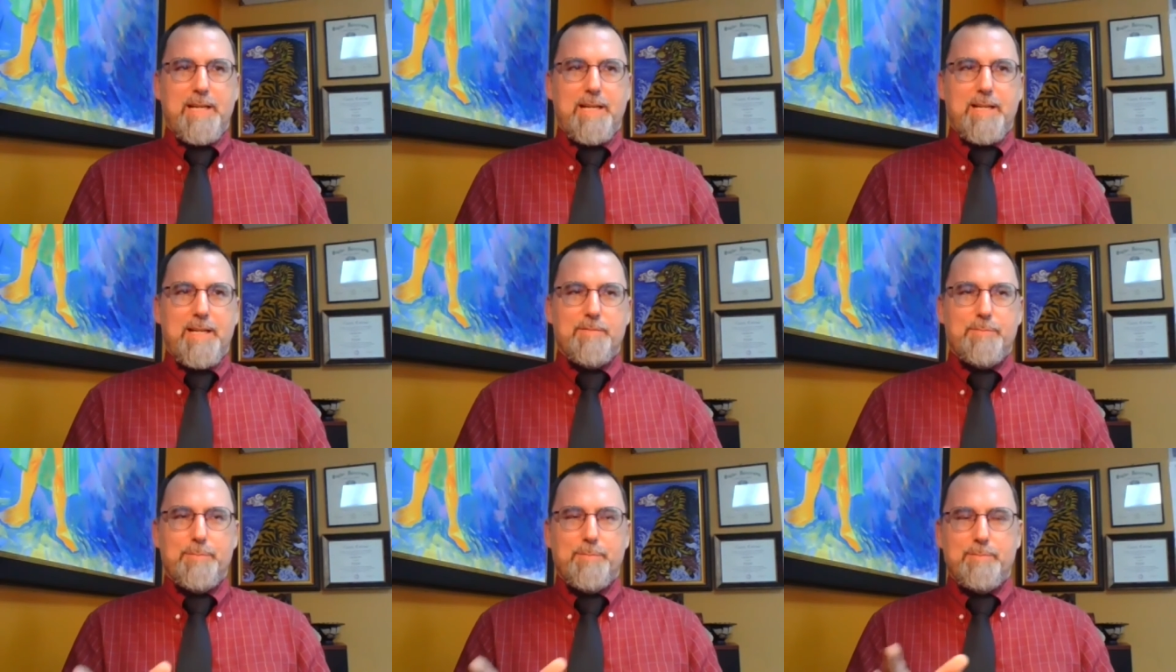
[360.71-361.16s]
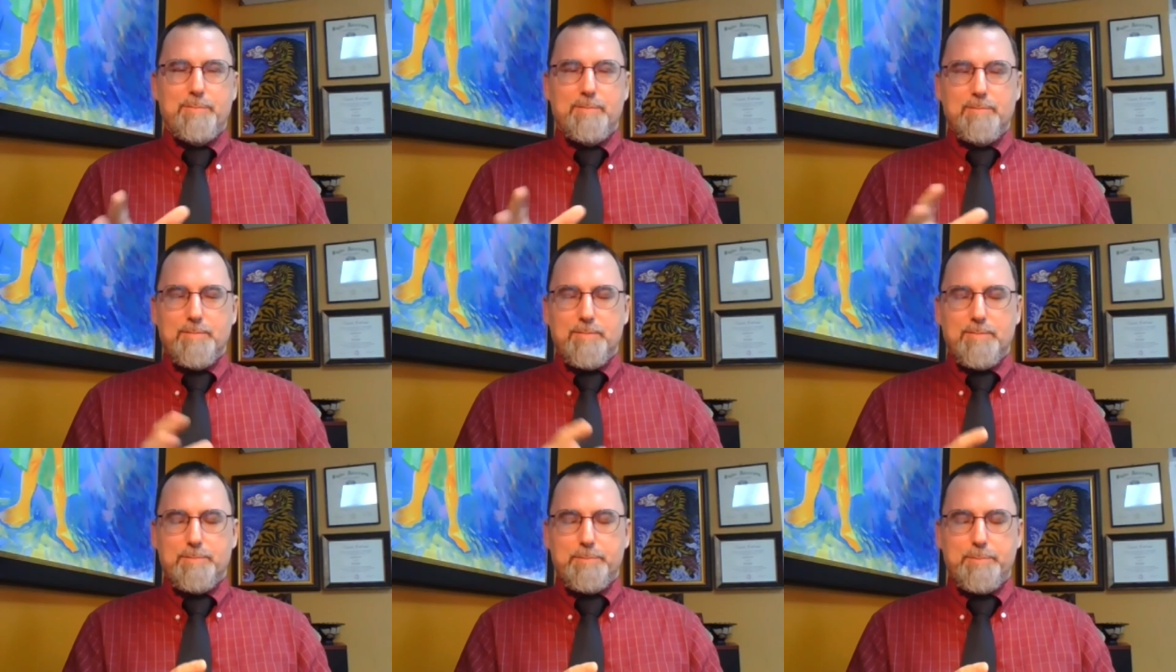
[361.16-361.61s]
kind of
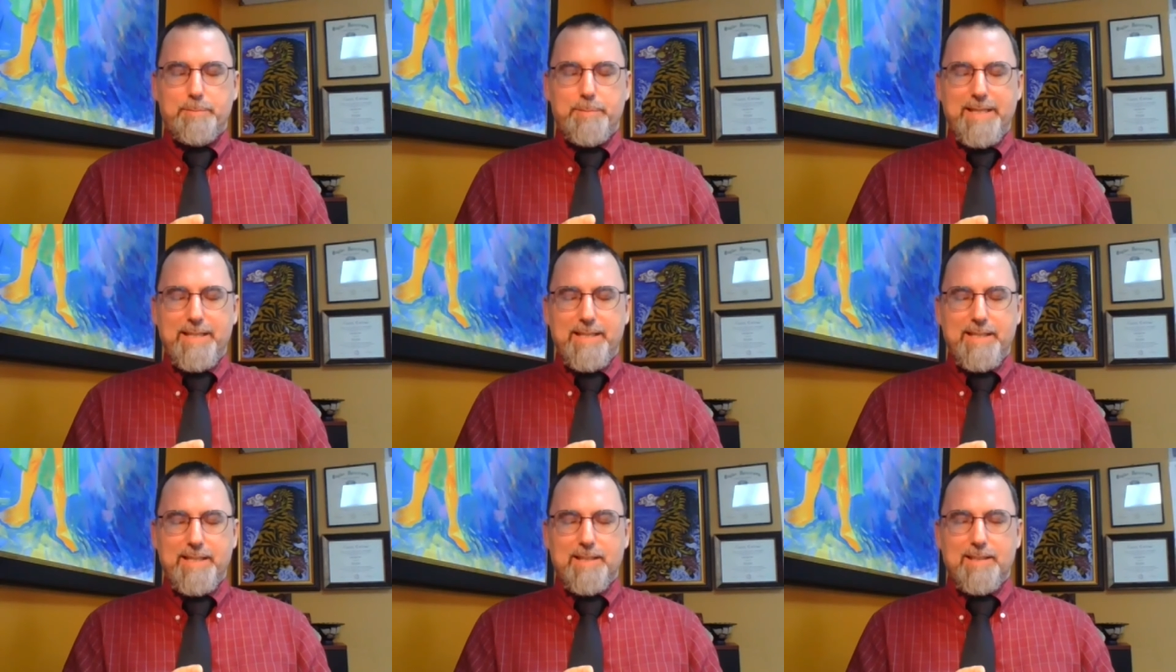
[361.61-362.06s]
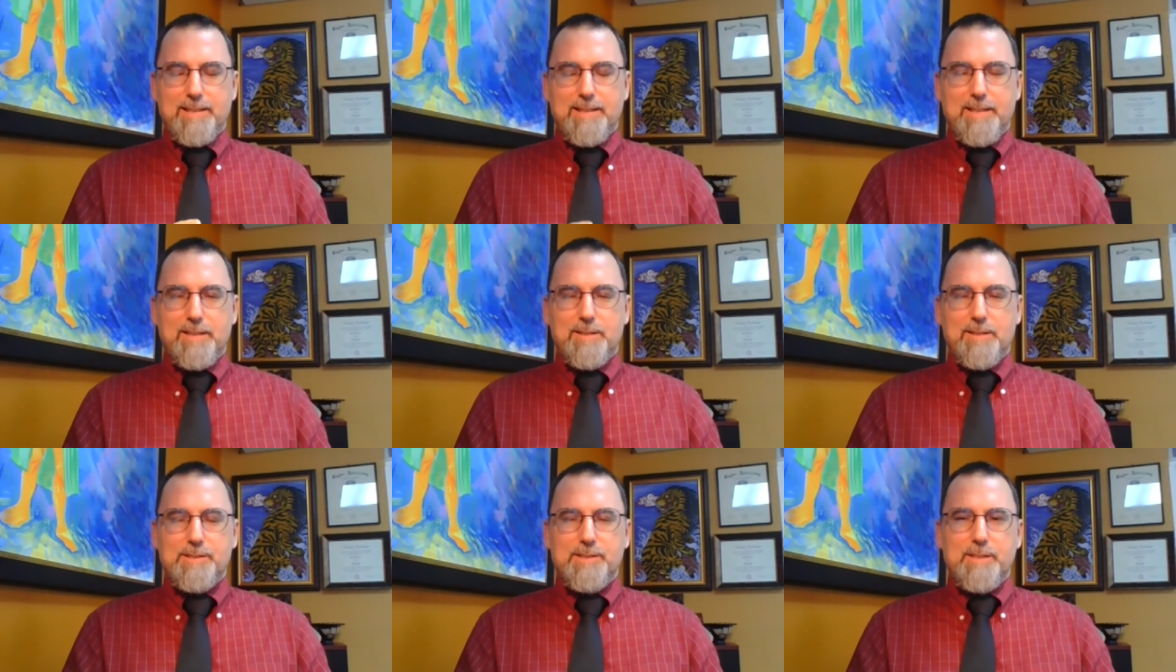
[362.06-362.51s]
being in a
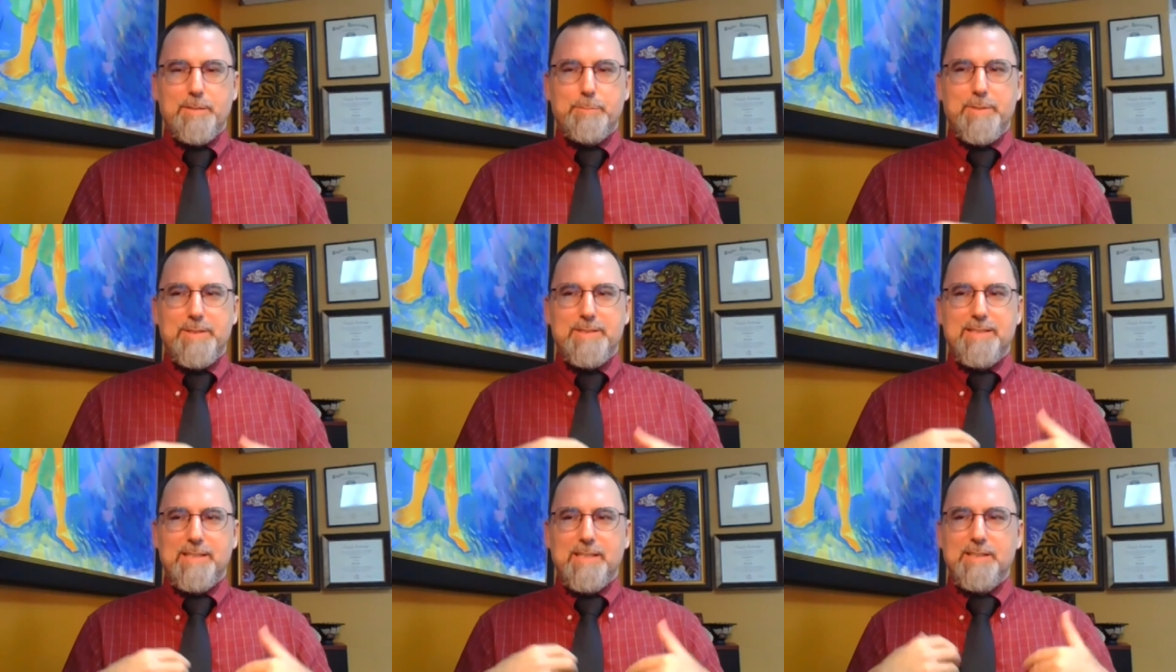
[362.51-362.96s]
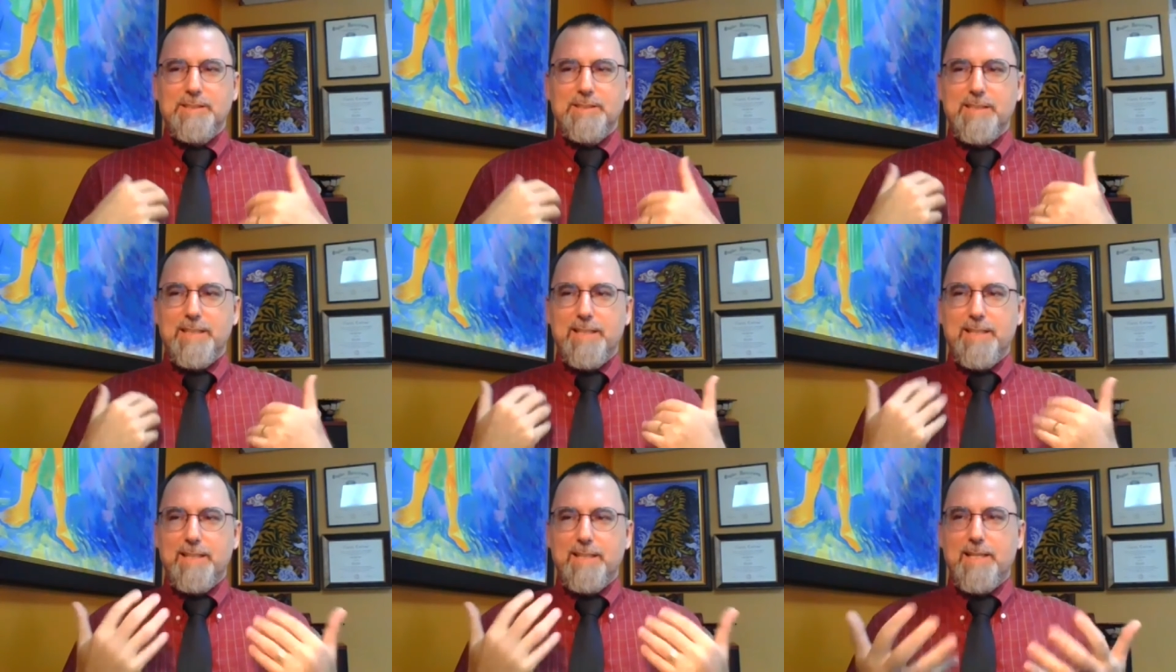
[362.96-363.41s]
leadership
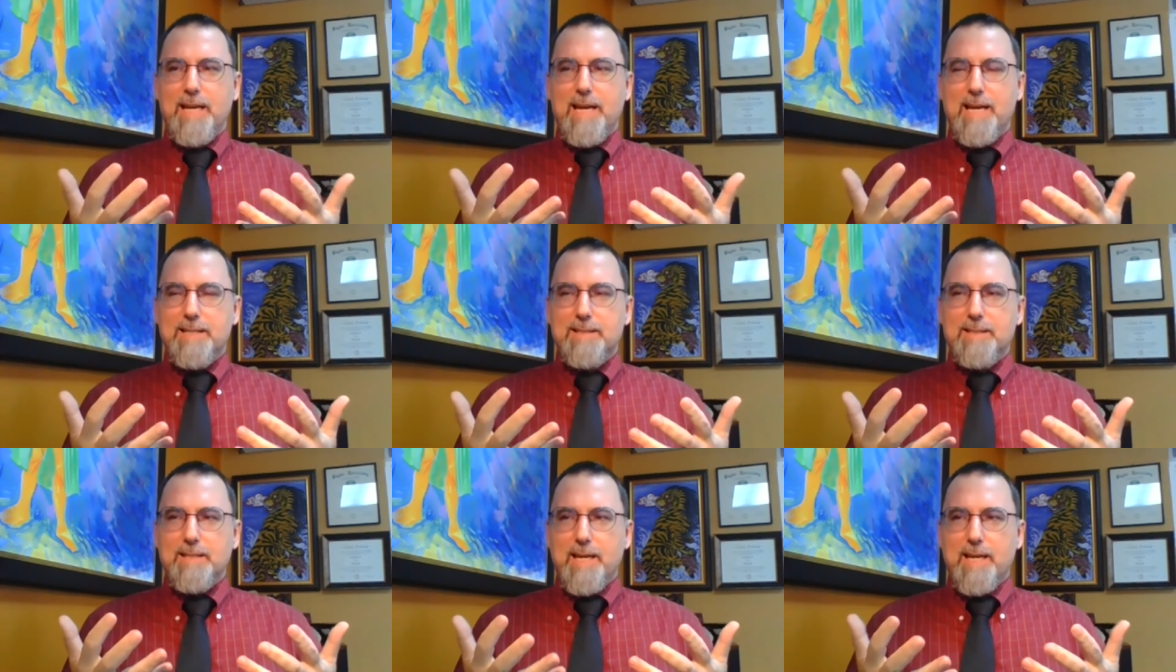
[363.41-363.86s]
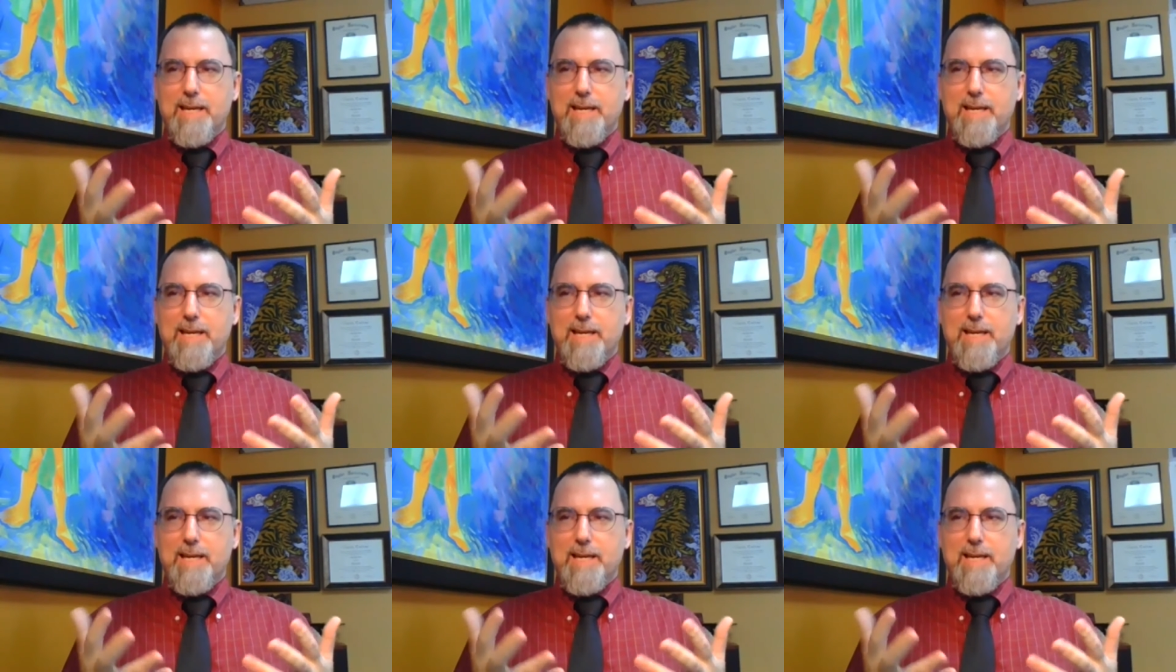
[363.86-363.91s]
position has,